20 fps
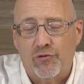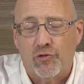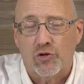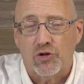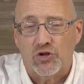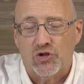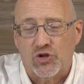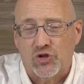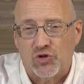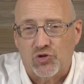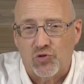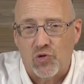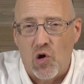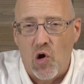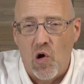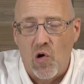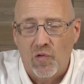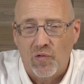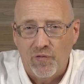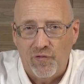for a
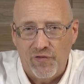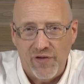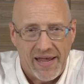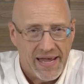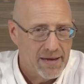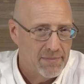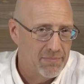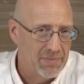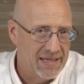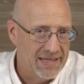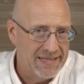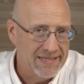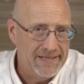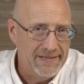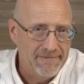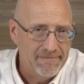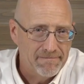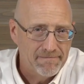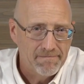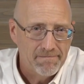strong
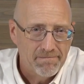family